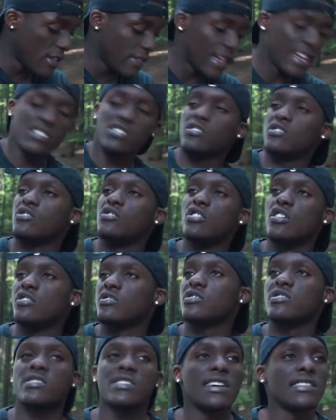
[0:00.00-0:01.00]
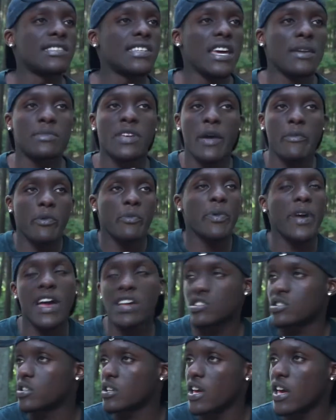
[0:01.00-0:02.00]
that's just, you know, it's just that same type of
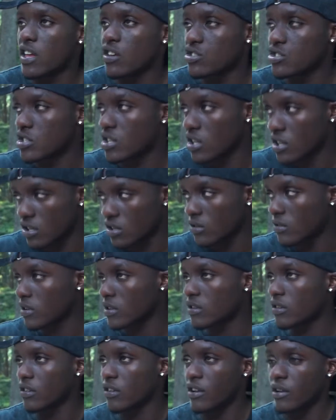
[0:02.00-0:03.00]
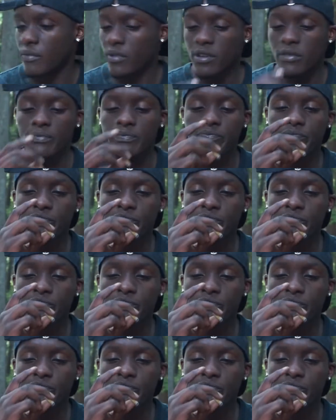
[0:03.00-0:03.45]
passion and energy into it. You know what I mean?